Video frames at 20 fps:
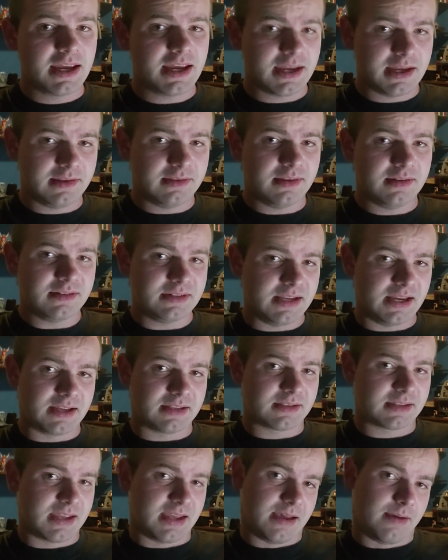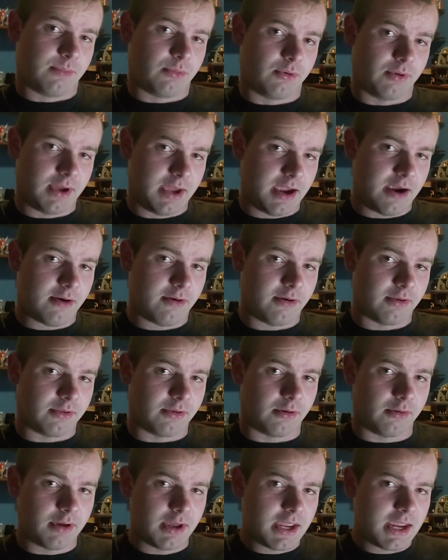in the Dan Campbell era,
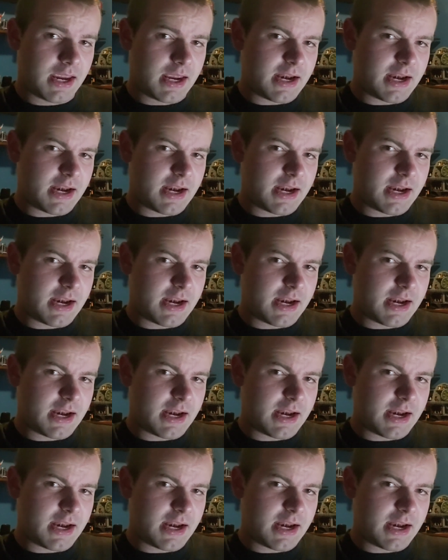though.